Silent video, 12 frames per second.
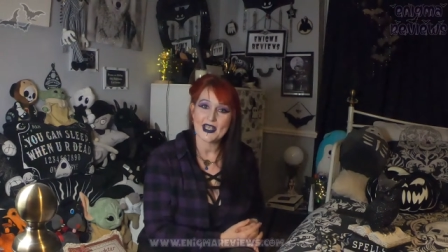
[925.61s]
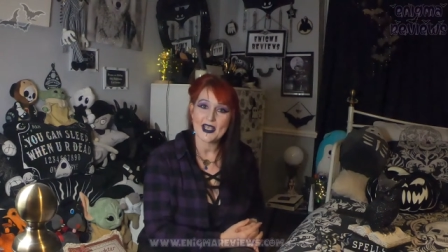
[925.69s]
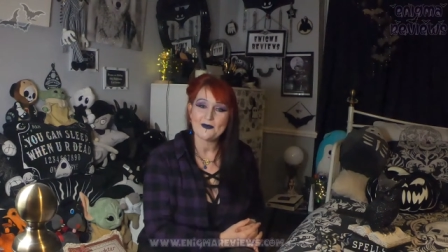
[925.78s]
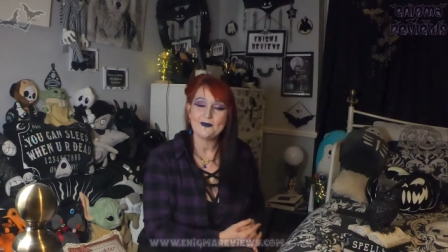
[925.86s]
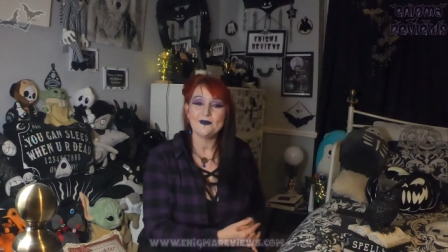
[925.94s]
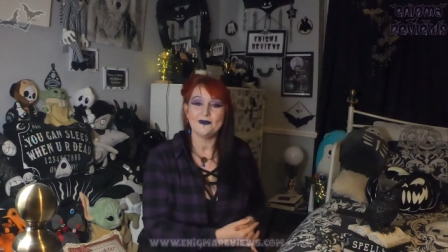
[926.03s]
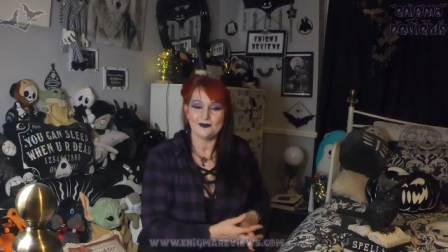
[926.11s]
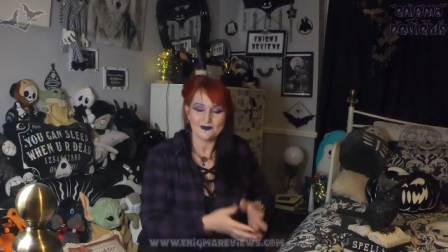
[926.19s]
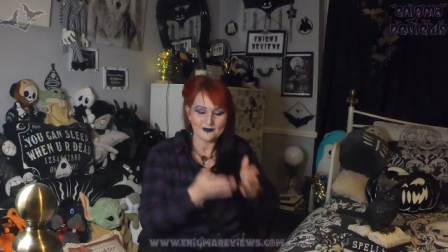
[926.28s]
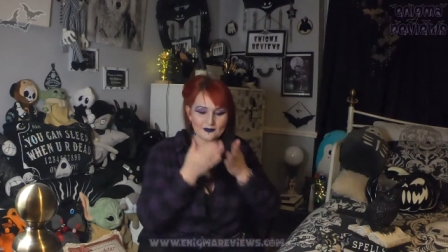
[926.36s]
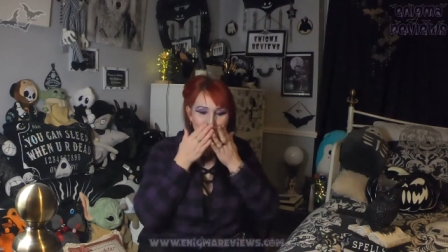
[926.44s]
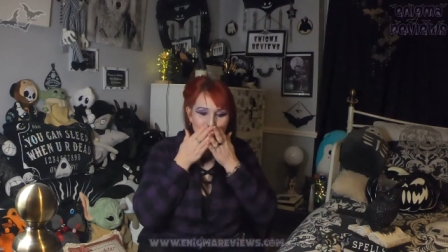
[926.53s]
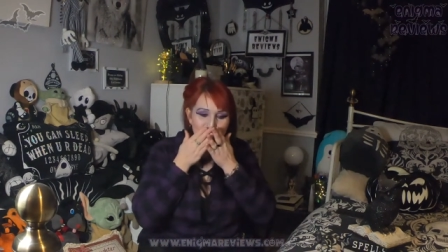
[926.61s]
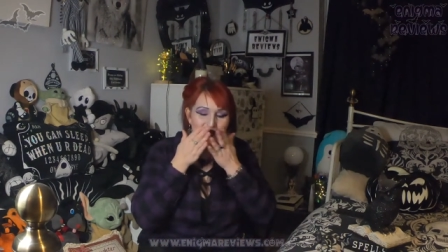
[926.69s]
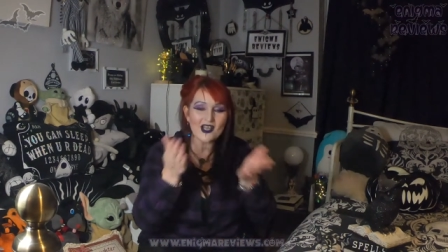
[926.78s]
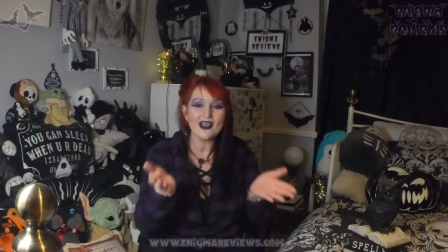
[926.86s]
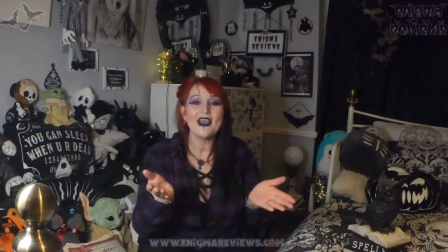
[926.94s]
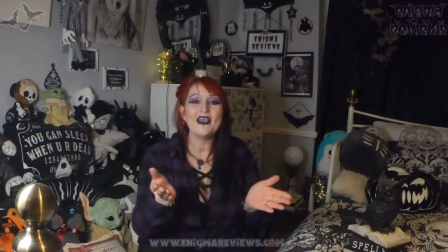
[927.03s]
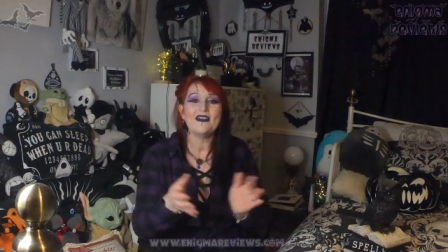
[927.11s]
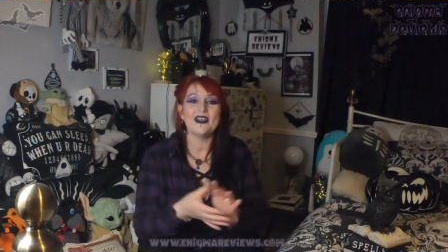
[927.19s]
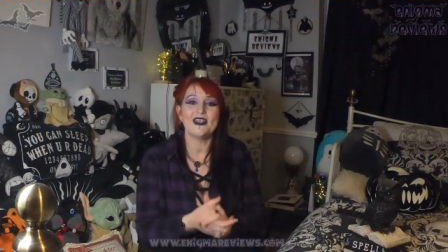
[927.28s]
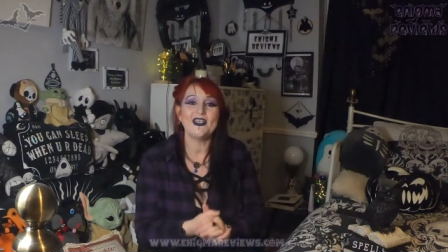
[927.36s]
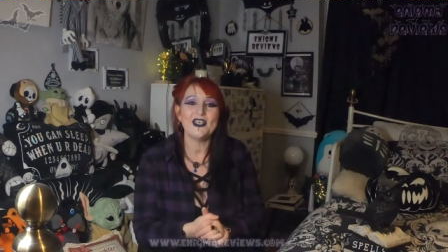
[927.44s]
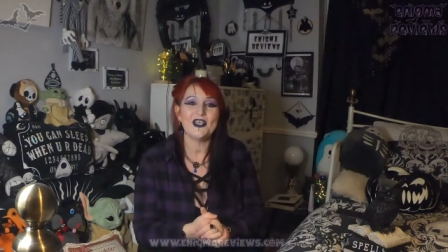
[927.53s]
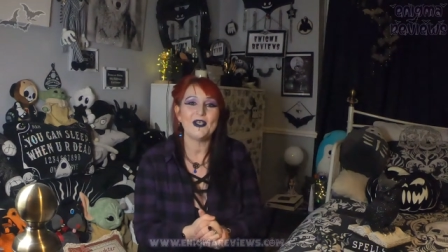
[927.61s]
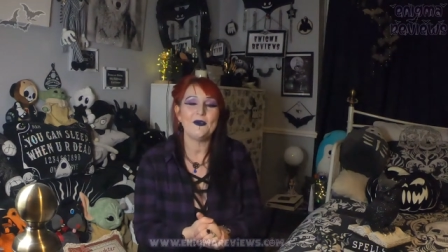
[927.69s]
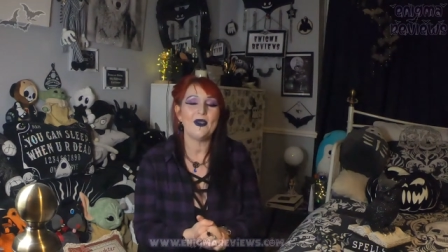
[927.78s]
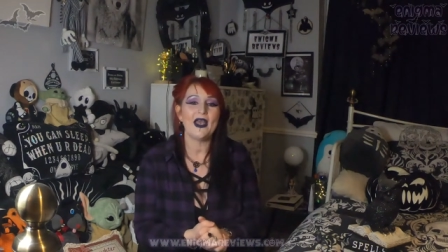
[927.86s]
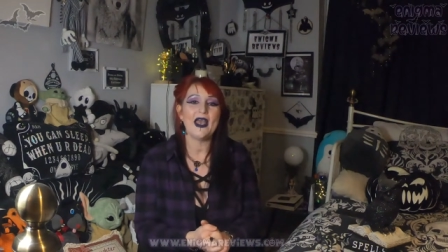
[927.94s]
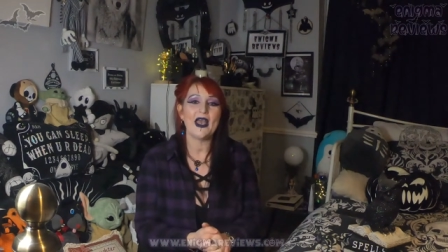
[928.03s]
name. Mwah. Thank you.